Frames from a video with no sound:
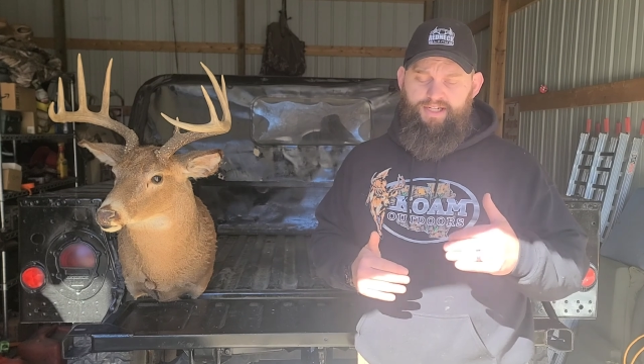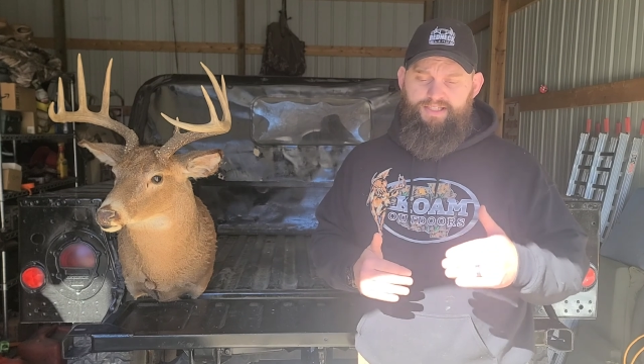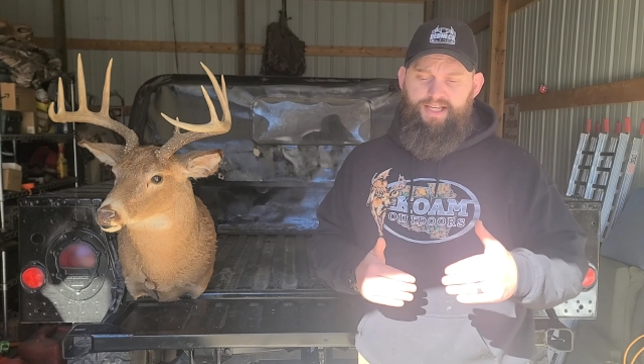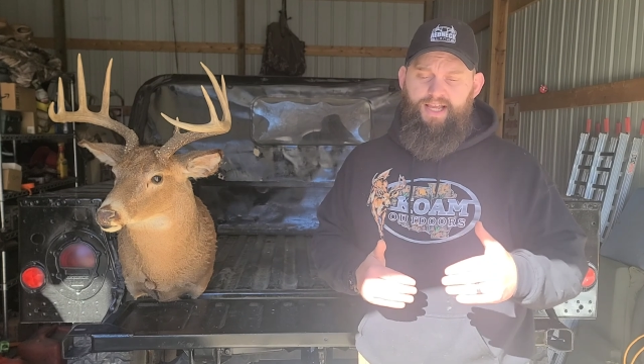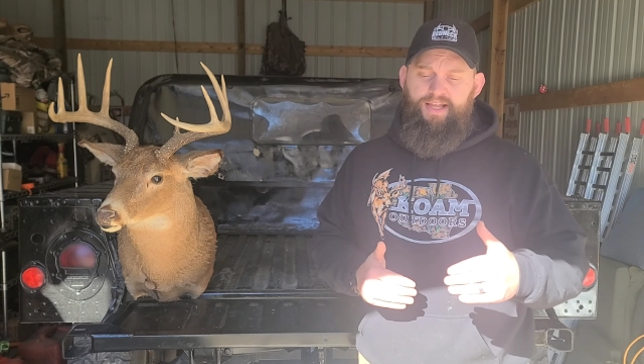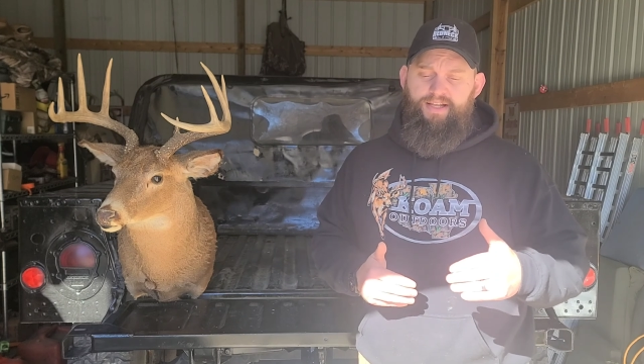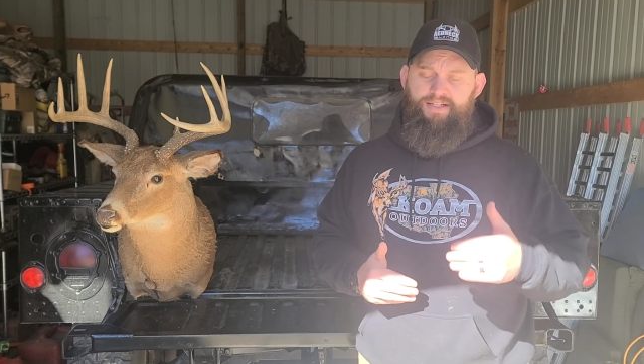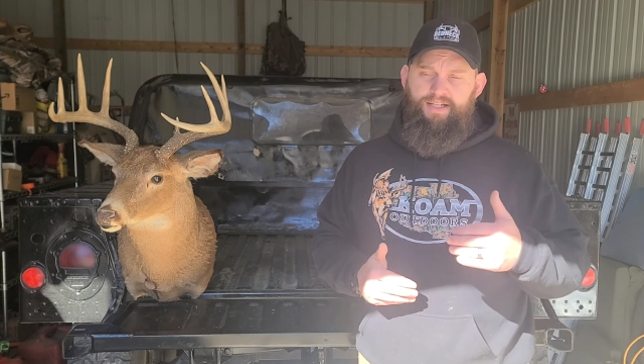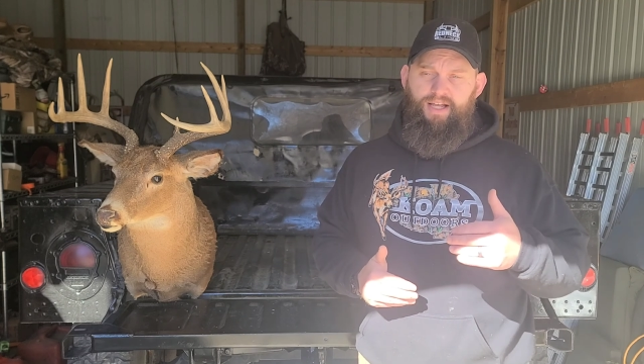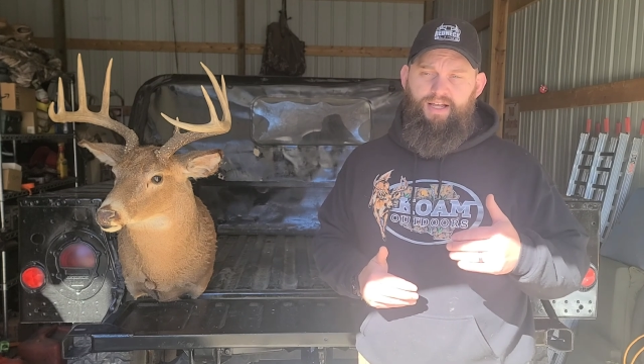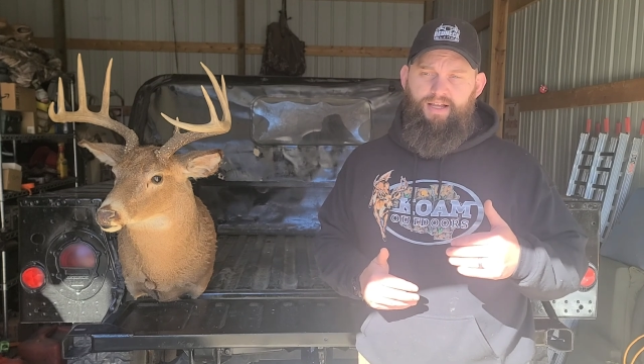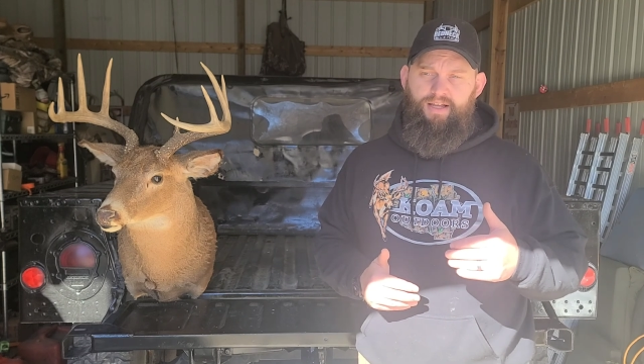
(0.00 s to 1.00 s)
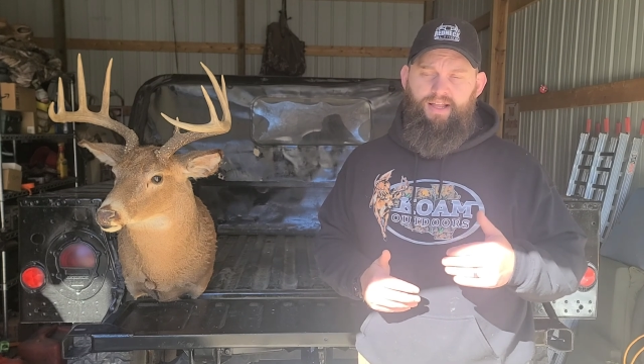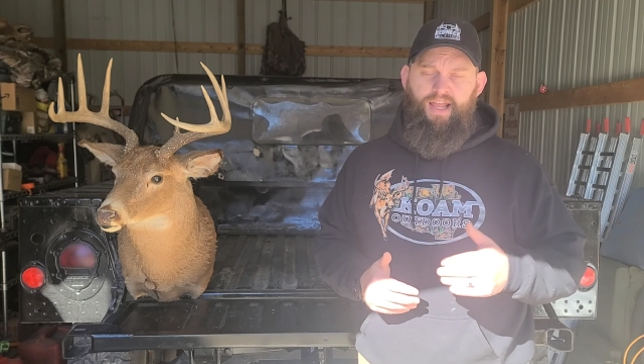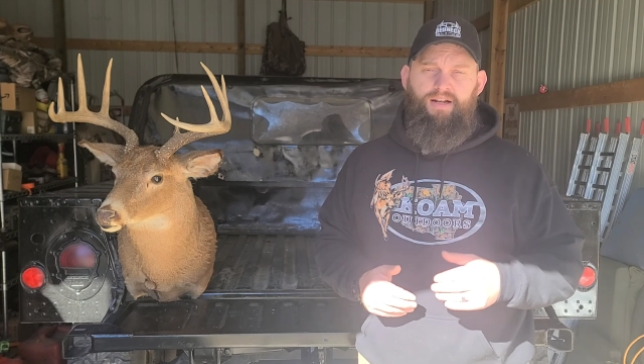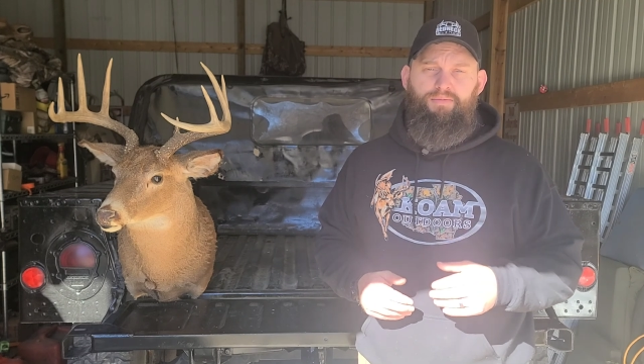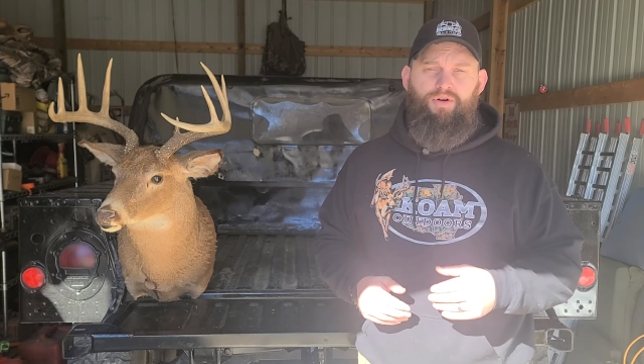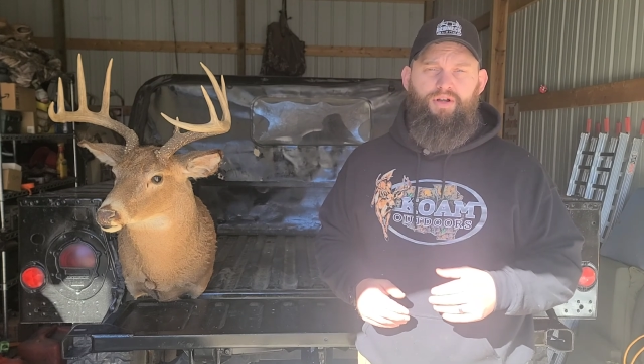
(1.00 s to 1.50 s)
they say is an
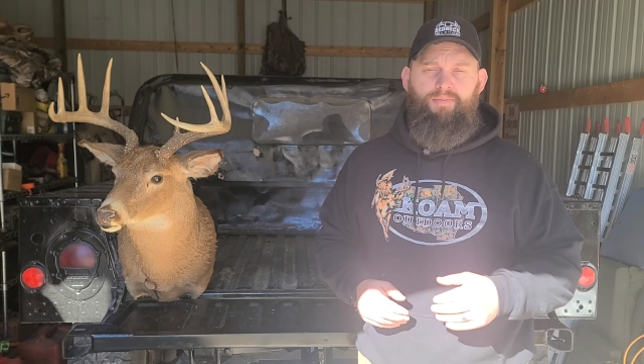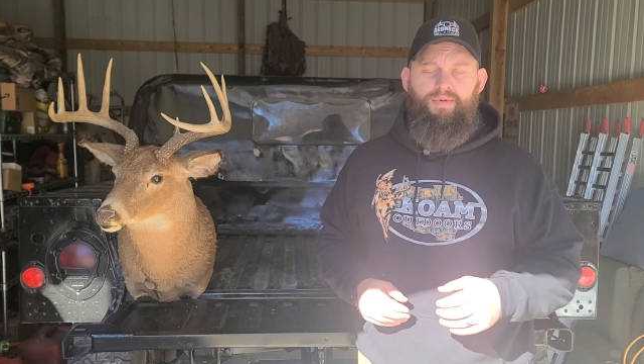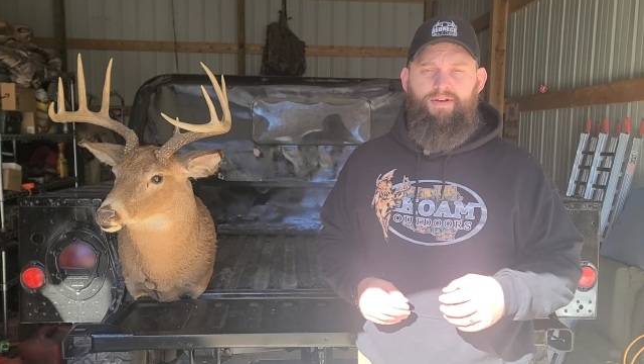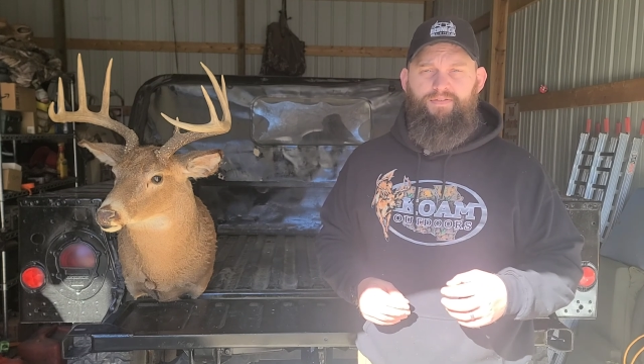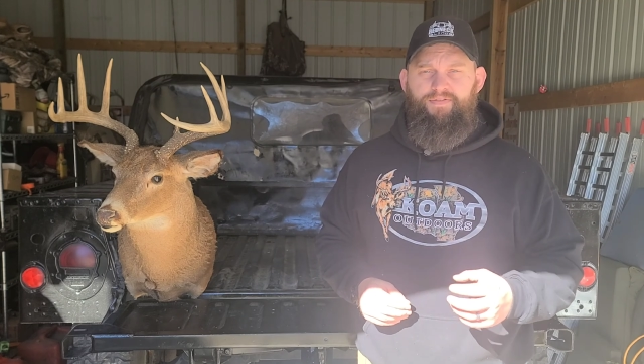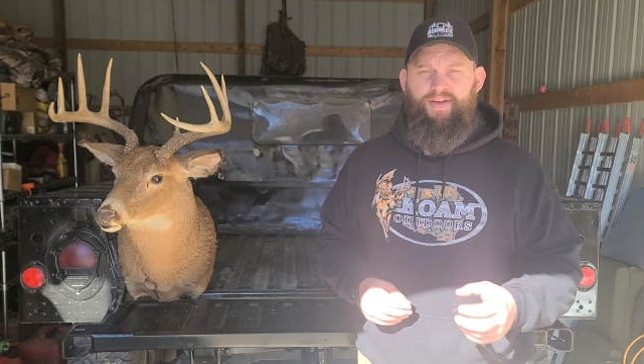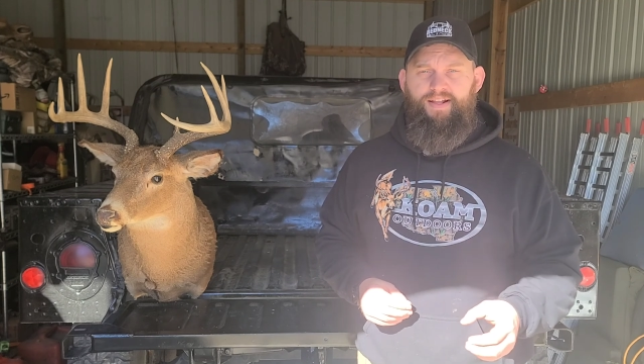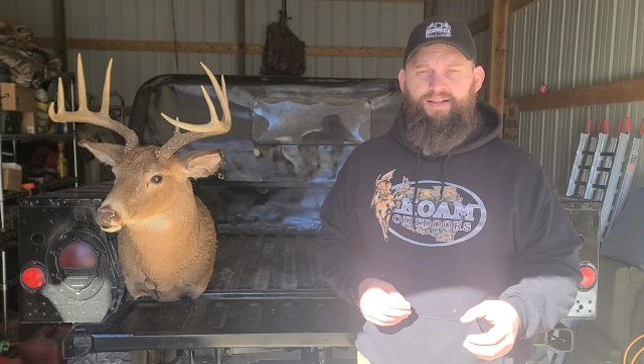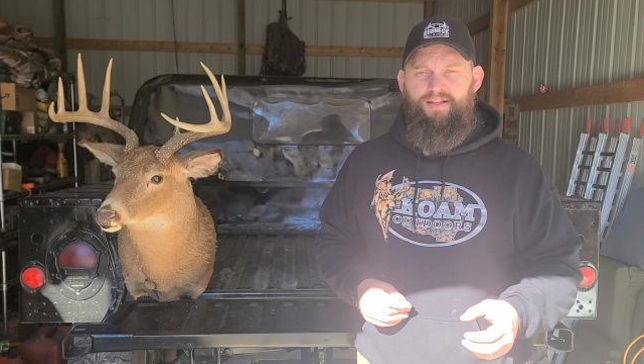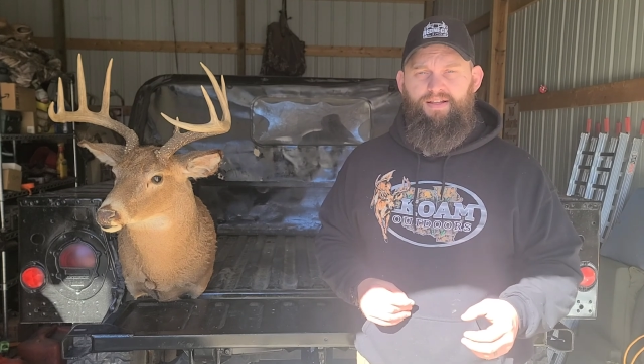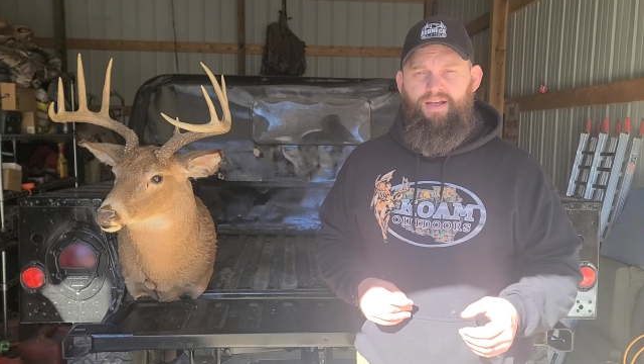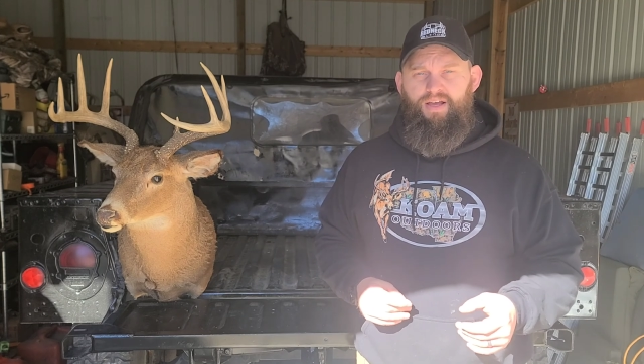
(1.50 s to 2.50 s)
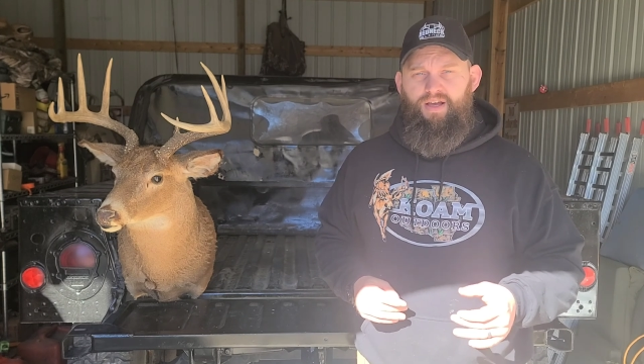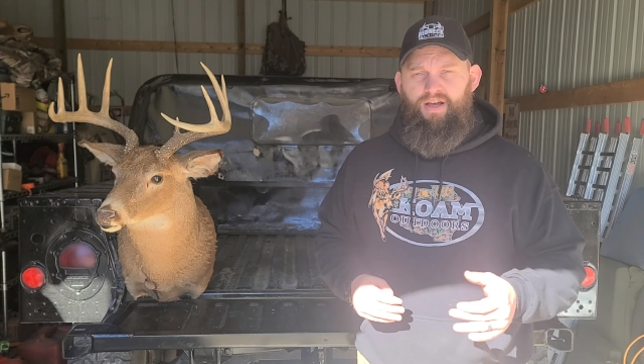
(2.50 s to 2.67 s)
animal can be affected